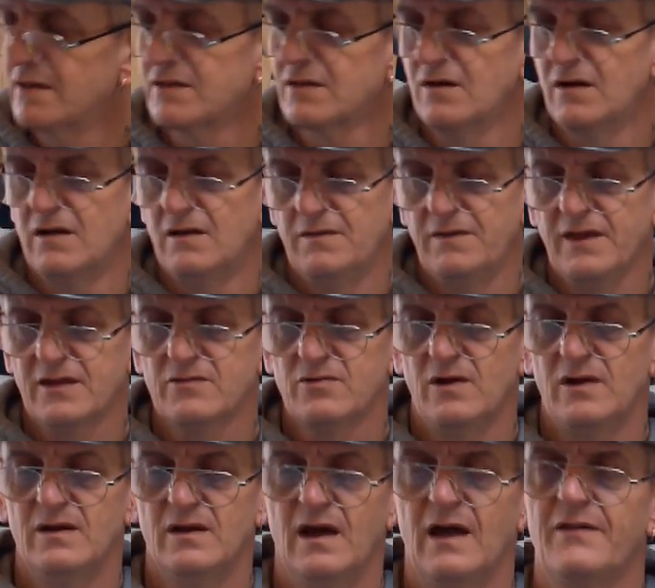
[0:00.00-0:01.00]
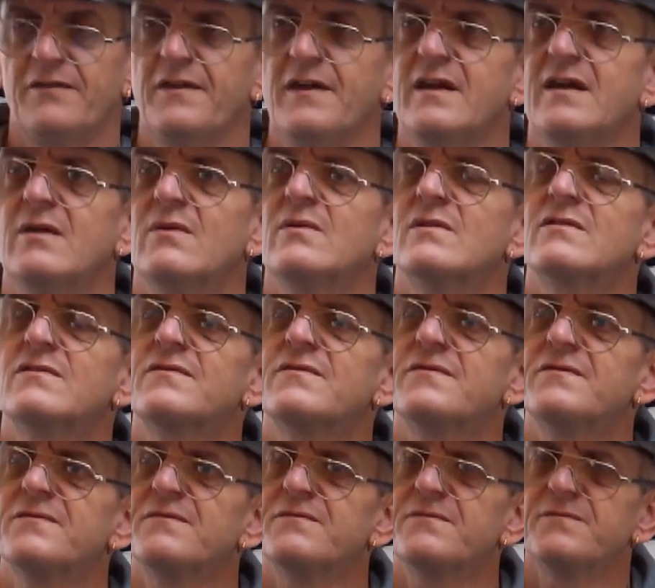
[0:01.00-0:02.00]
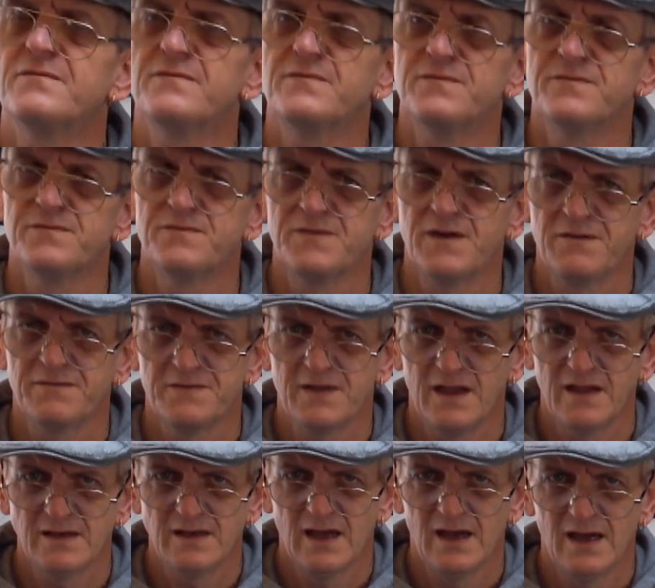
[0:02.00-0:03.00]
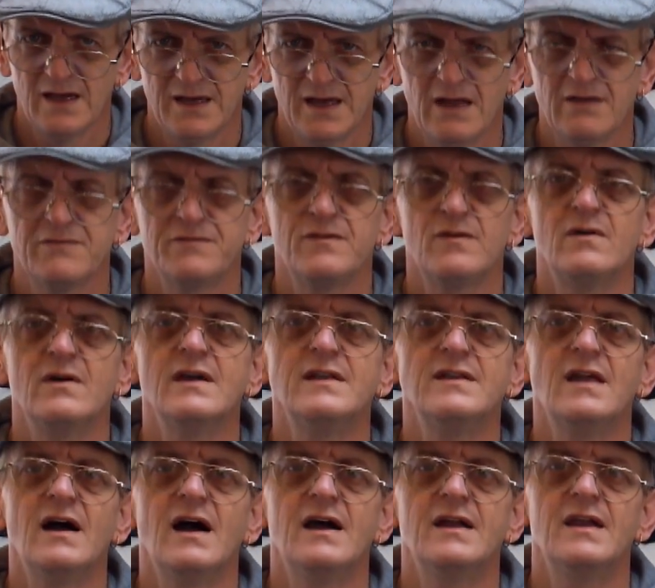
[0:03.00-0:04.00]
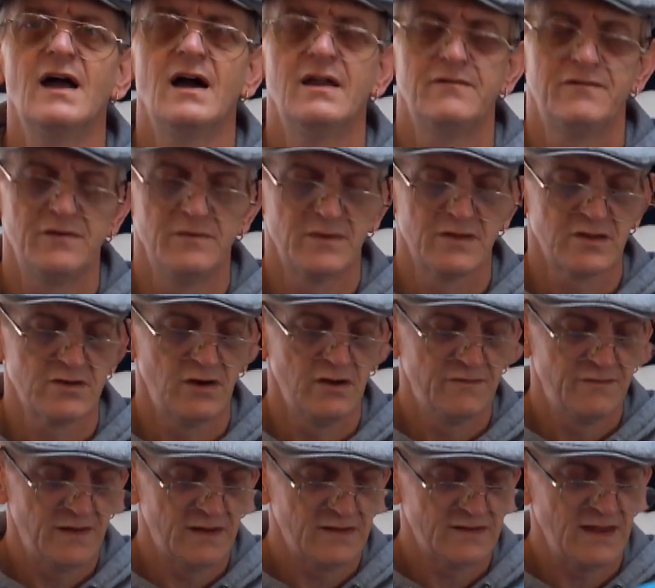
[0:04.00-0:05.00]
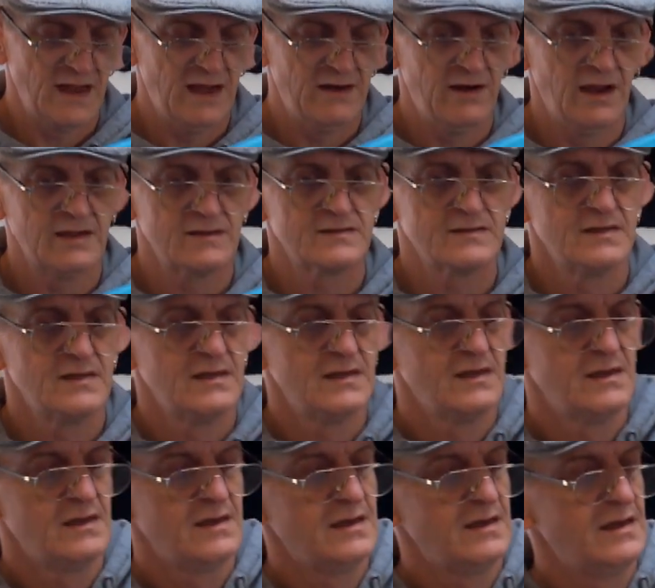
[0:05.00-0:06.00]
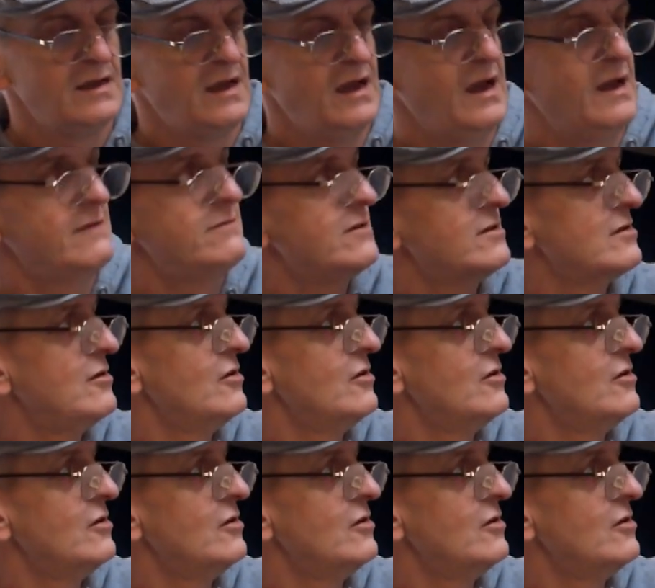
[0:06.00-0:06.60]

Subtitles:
So this one, I think it was $15.99, $14.99 from Screwfix Direct. Just